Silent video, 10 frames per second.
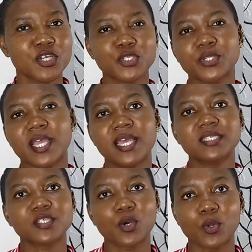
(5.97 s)
so the
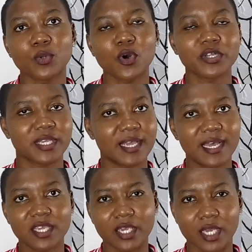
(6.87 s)
end goal or the
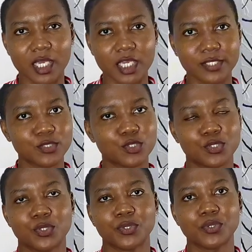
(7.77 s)
gag here
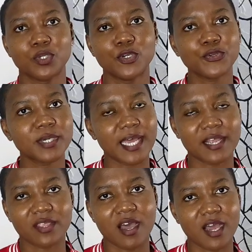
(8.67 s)
is to look
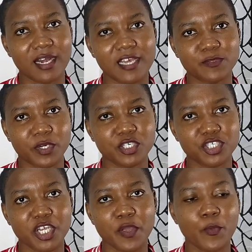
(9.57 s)
like the hourglass body
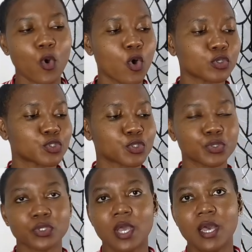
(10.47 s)
shape or
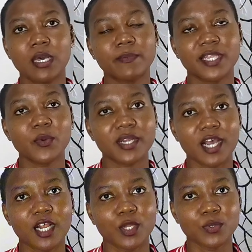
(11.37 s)
to play with
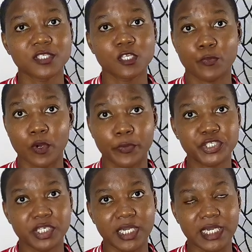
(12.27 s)
our clothes
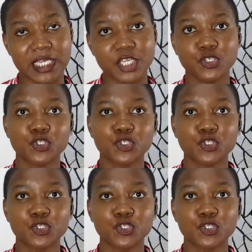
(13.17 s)
proportionately